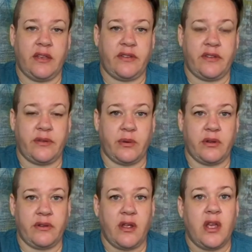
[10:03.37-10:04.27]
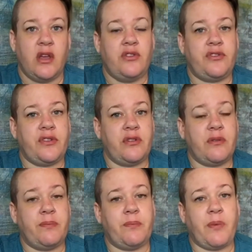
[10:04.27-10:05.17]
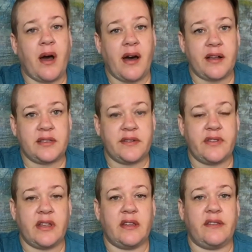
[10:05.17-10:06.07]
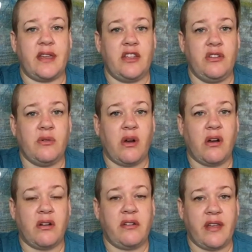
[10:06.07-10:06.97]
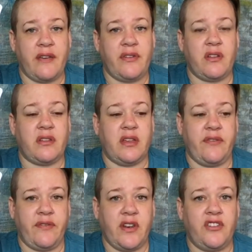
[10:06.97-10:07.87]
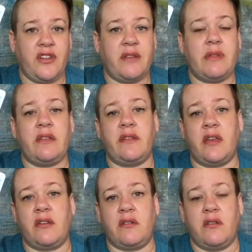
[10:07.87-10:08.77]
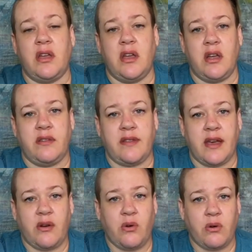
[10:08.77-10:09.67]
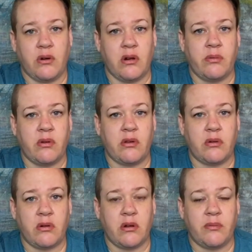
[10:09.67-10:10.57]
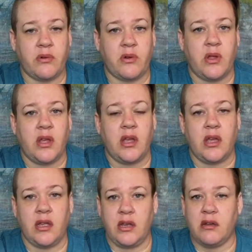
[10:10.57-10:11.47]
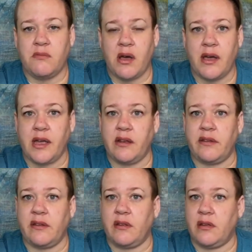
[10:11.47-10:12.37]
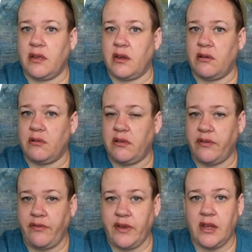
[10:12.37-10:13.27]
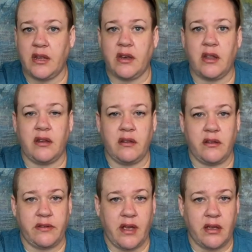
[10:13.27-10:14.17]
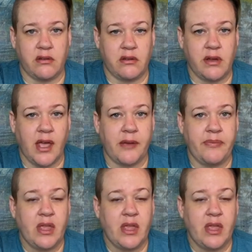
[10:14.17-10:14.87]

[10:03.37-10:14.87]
Ace of Swords. So the positive thing is that you are definitely finishing up that cycle, that horrible, horrible, in your mind, defeated cycle, okay?